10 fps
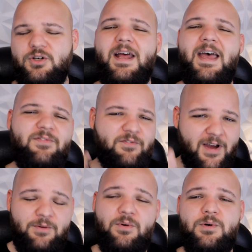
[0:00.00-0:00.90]
You're going to have to
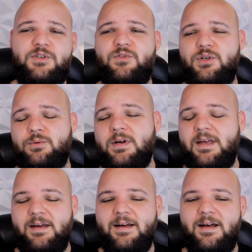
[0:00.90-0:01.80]
find what works for you.
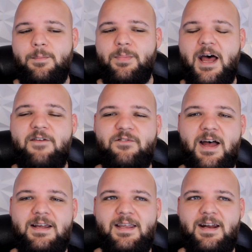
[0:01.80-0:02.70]
But I
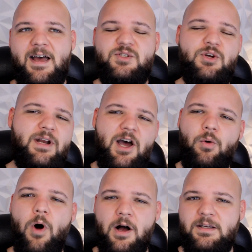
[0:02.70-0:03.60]
find that I started out
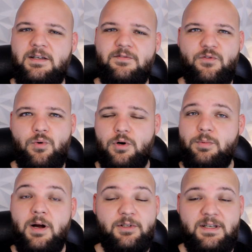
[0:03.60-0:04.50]
walking for
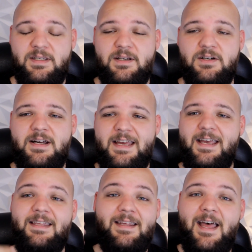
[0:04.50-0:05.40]
probably a year,
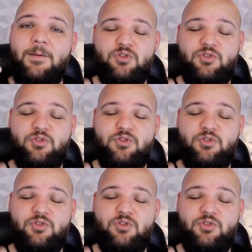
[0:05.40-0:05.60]
and that helped